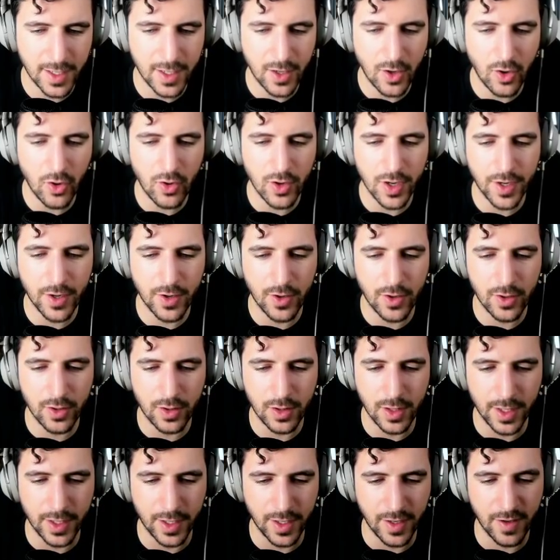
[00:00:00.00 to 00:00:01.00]
All in
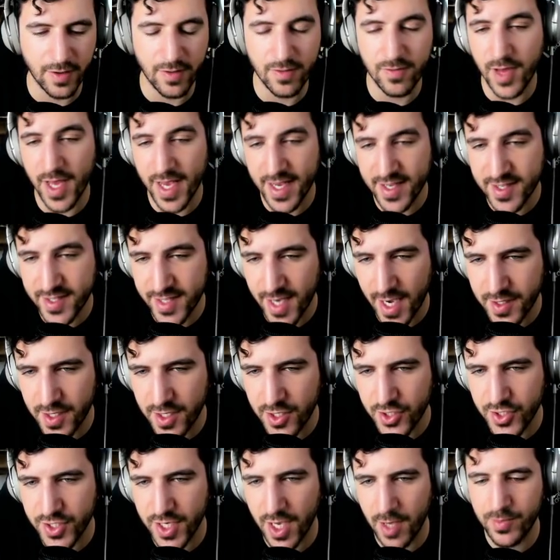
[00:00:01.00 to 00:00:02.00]
all,
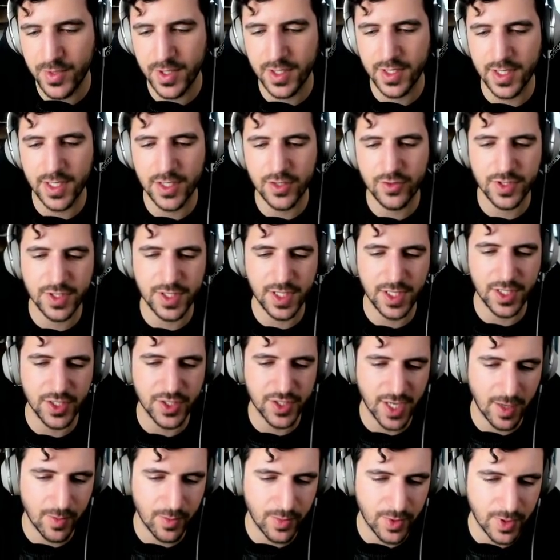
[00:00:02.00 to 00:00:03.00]
exciting champion, interesting
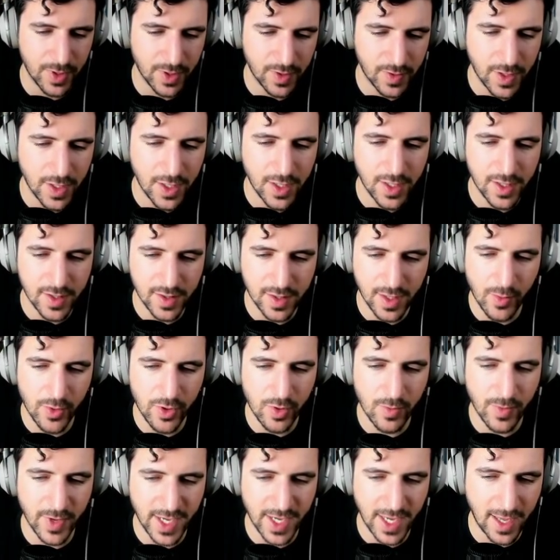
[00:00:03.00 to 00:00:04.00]
champion.
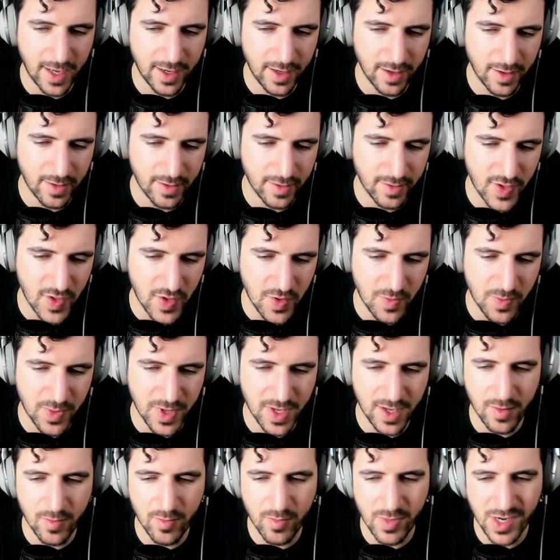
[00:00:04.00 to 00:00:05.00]
W mechanic is a
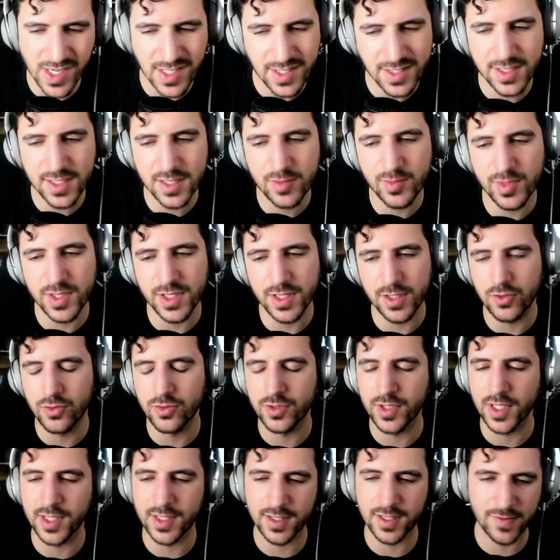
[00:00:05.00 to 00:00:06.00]
bit busted, but the
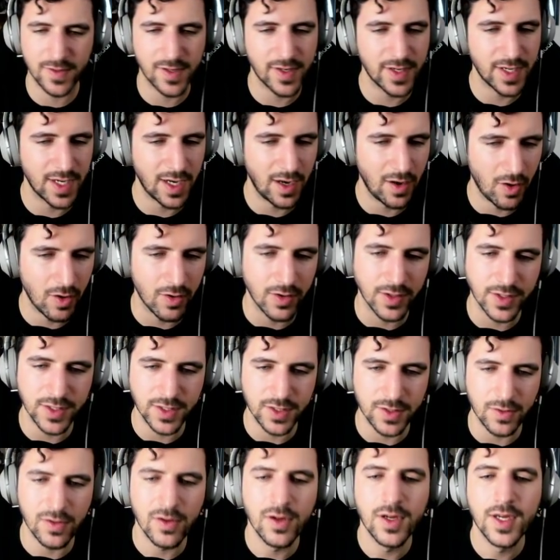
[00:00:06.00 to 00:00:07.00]
cooldown is very long,
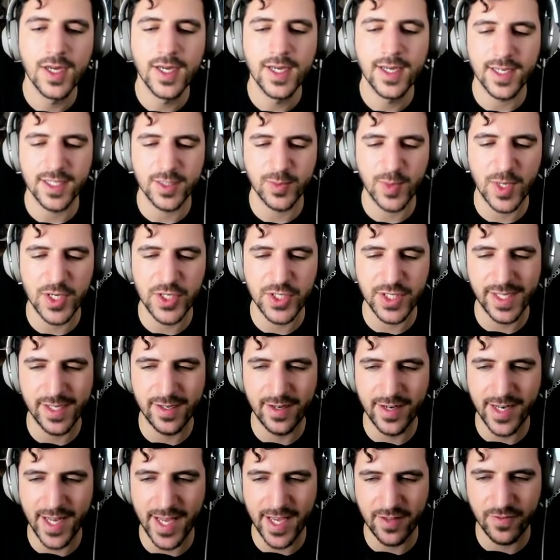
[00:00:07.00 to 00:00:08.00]
so especially
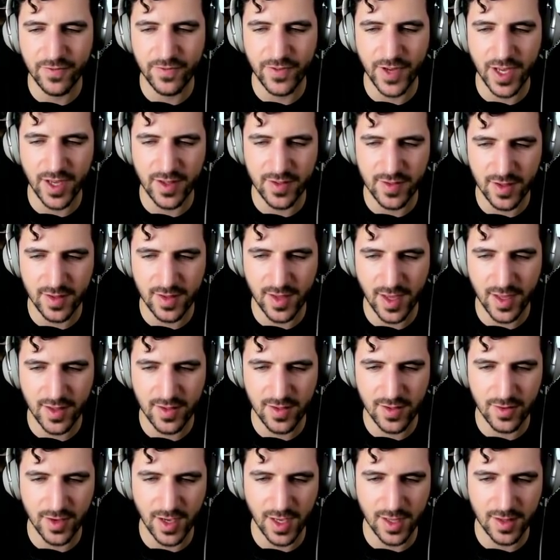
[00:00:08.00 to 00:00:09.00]
in lane phase it
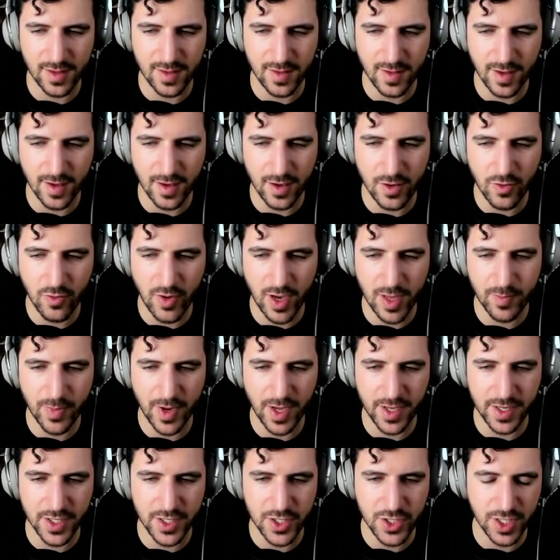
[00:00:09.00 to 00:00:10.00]
tends to get quite
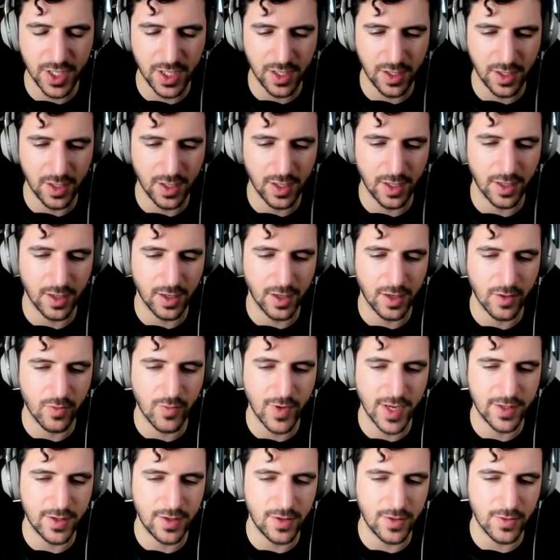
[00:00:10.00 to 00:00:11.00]
punishing
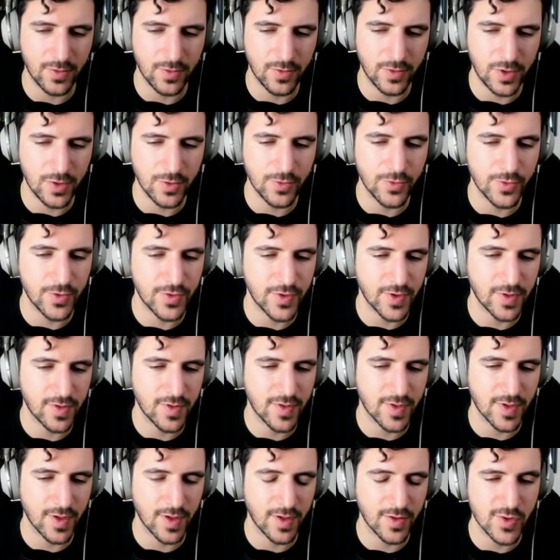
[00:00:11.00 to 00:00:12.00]
when you use it
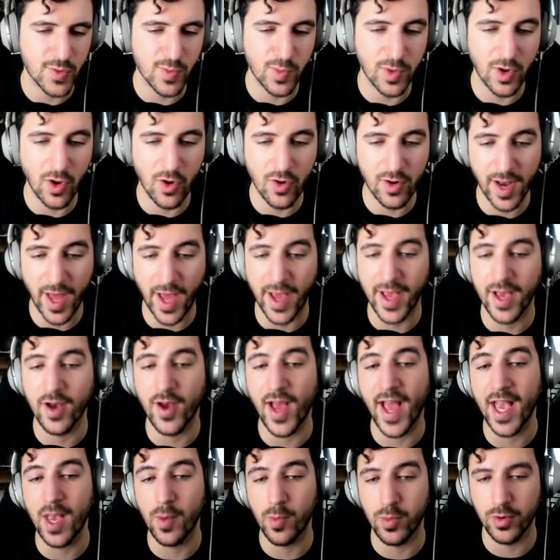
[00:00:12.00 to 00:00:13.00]
to block like
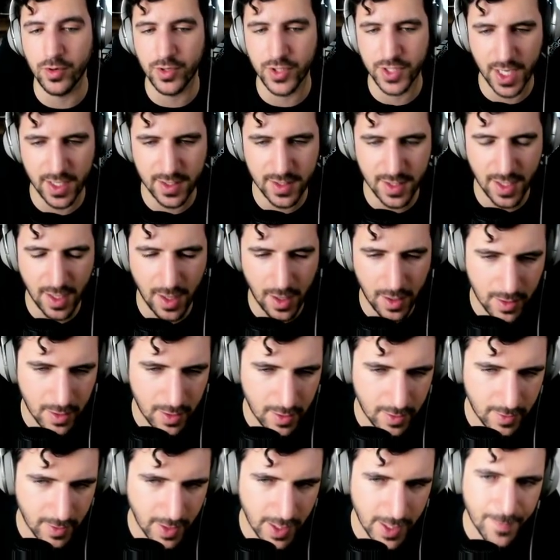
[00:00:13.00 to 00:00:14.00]
a projectile,
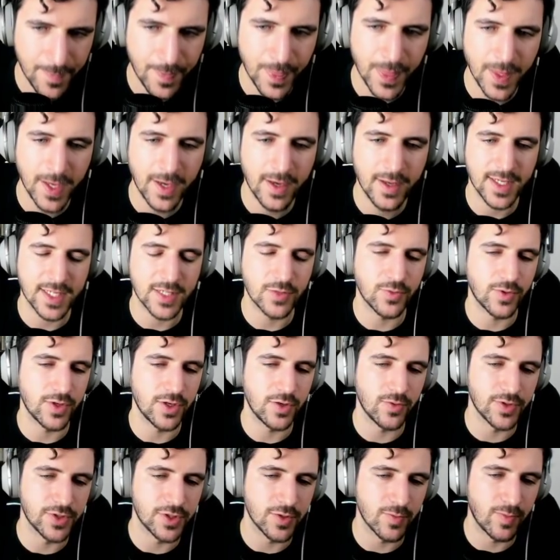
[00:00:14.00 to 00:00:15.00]
right? That's why
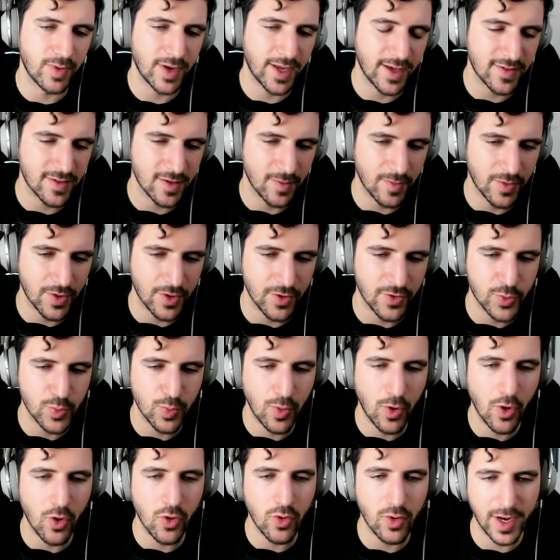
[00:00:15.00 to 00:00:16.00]
you want to play some of those
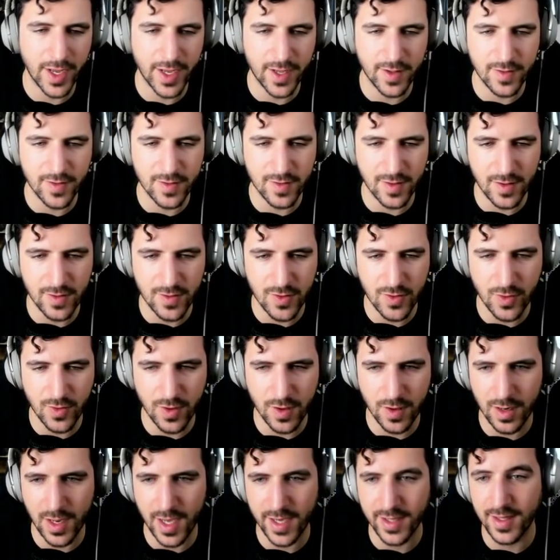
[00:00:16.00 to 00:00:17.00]
poke lanes into
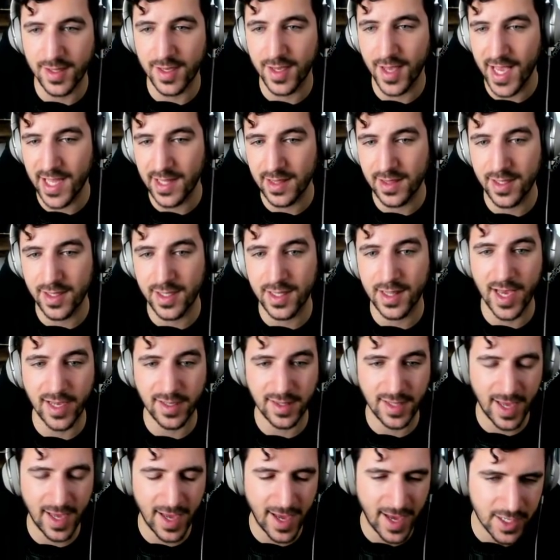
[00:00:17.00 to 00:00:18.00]
her, like the Caitlyn,
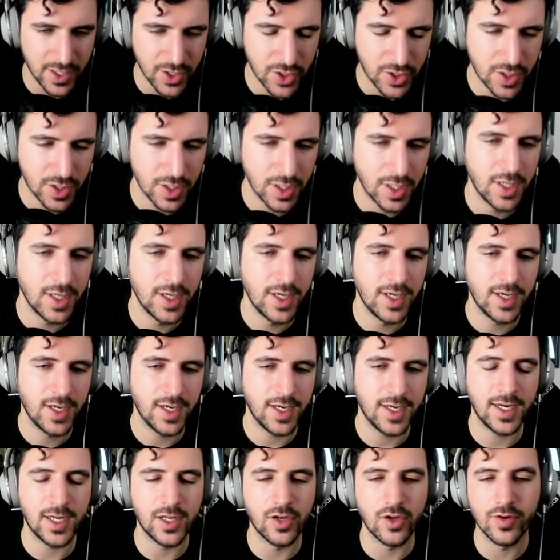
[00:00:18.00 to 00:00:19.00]
like the Ashe,
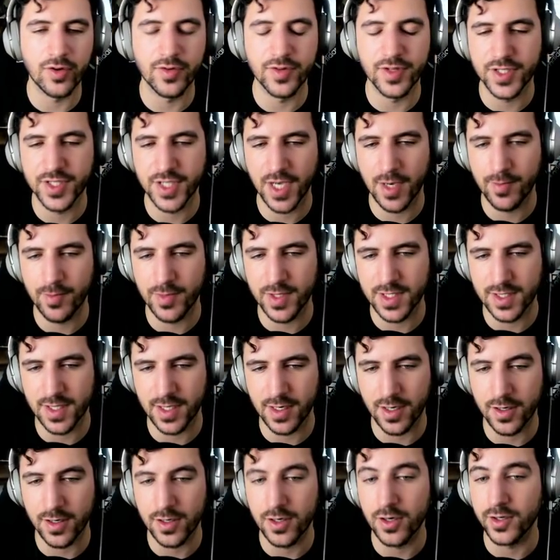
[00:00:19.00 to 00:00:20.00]
a lot of the champions
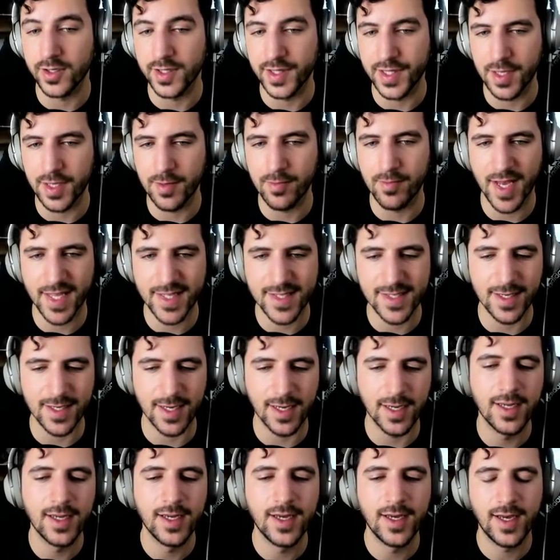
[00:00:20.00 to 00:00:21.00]
that are currently meta.